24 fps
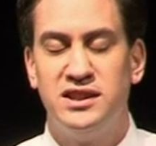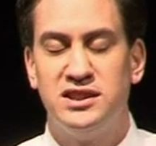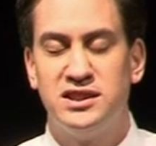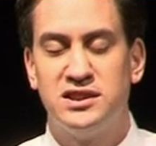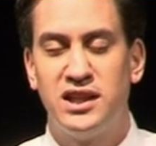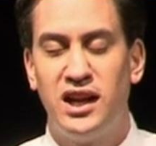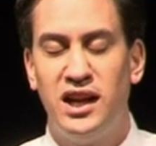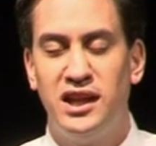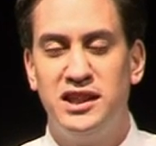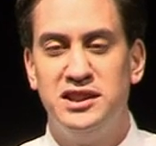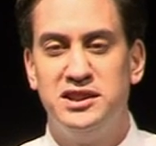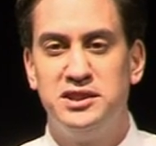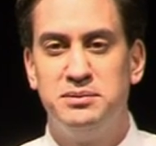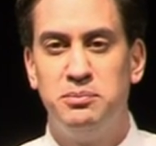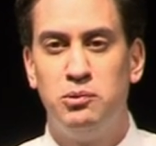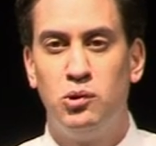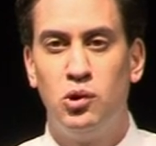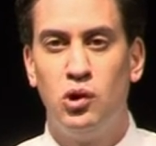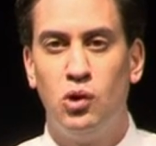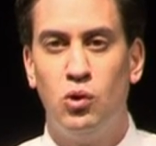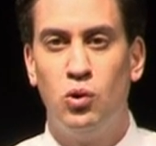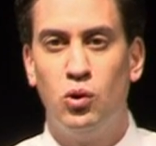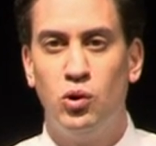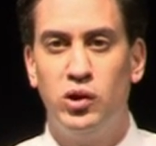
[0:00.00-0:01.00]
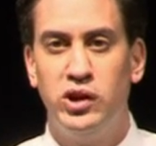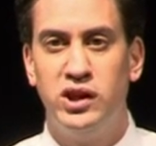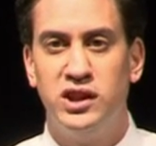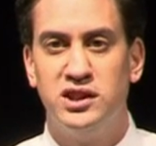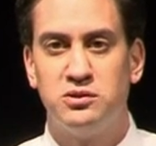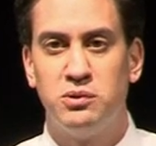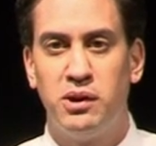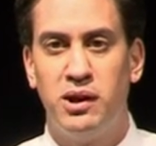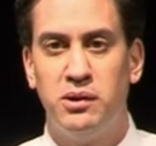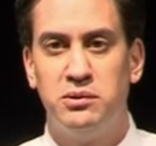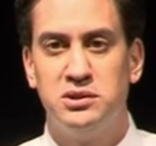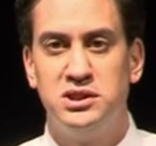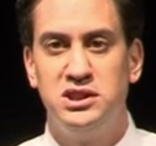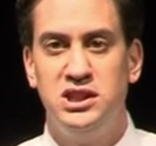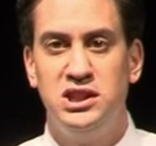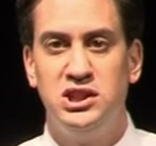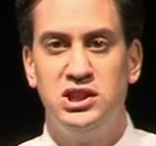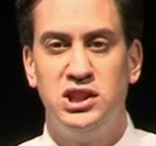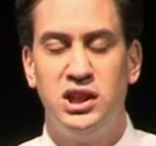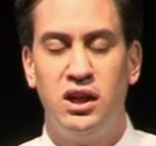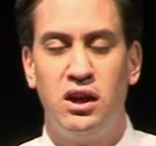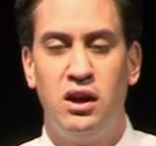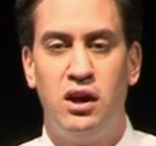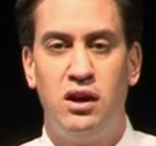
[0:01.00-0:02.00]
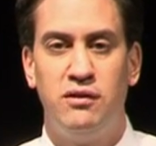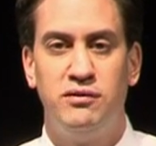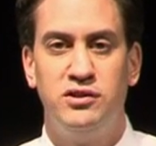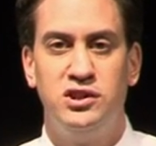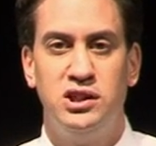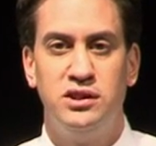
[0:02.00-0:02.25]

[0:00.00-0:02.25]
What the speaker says: a slightly smaller audience, when I was teaching at Harvard